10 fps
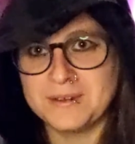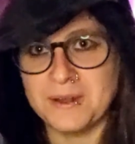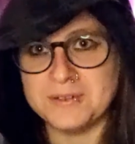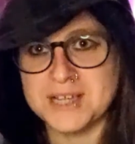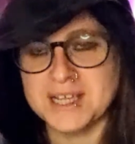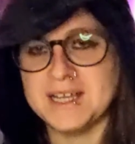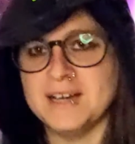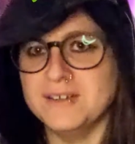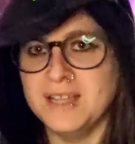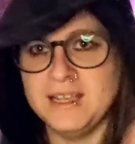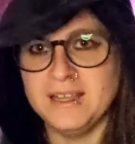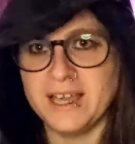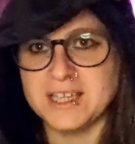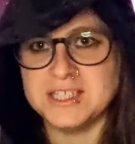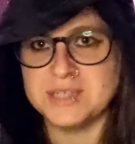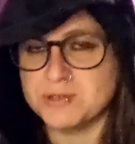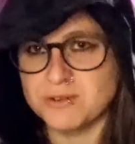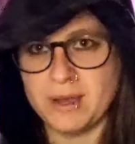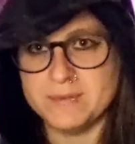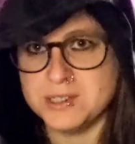Go check it out. Like and
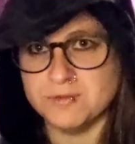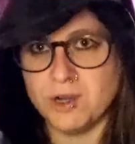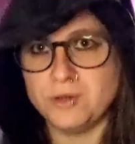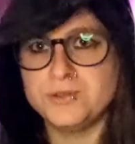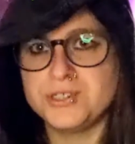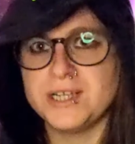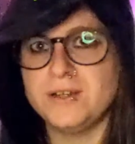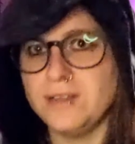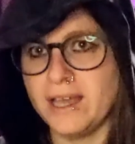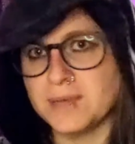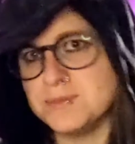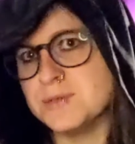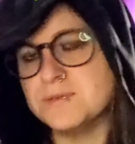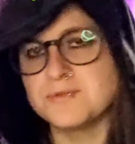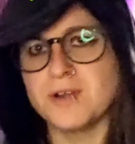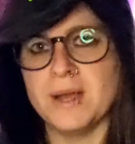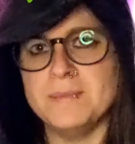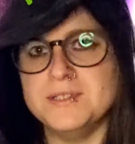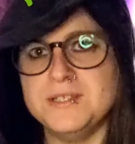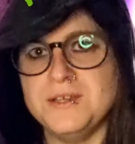subscribe to Raul's channel. Like and
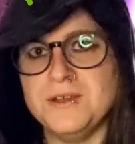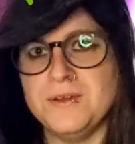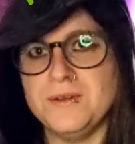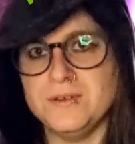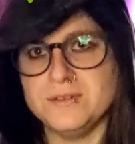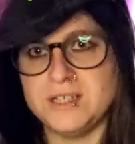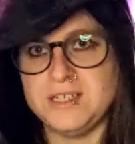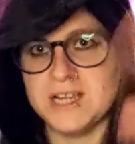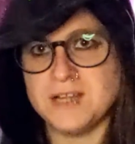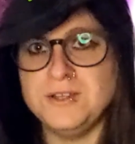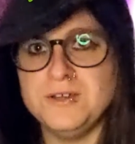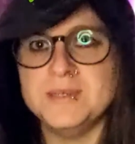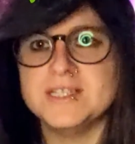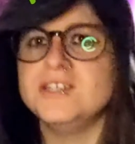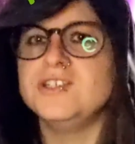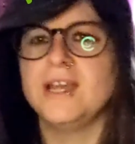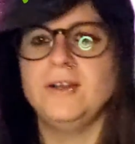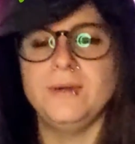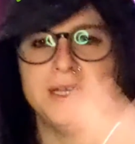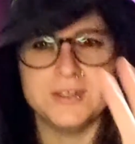subscribe to DJ Anubis'
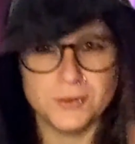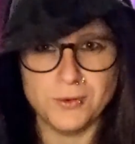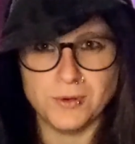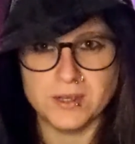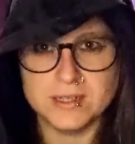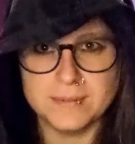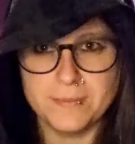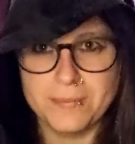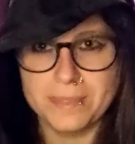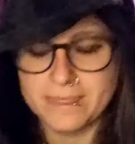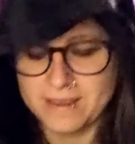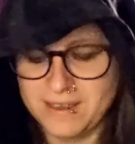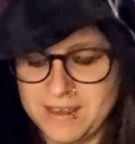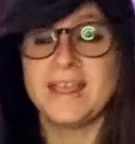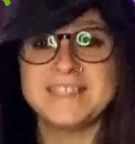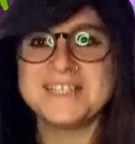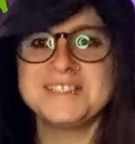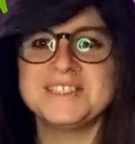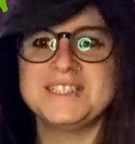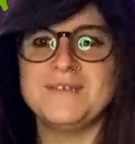channel. It's all good. That's
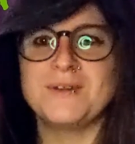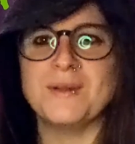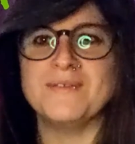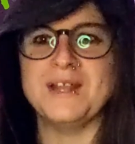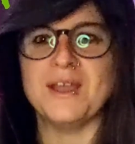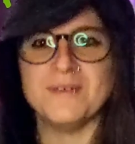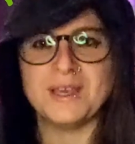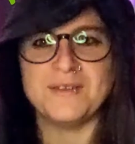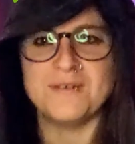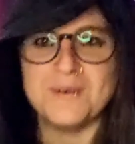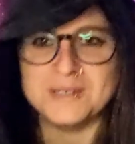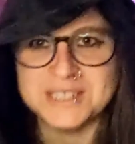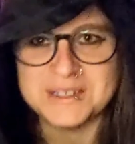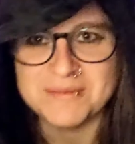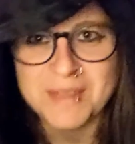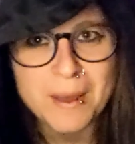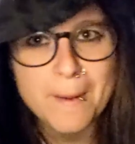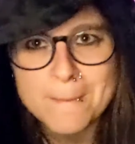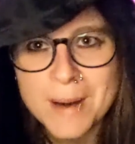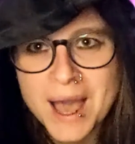it. Just another quick video. Thank you for watching.
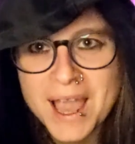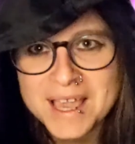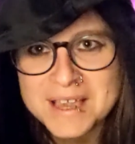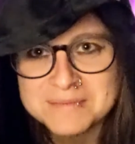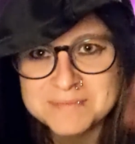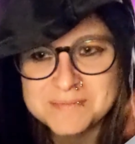Bye.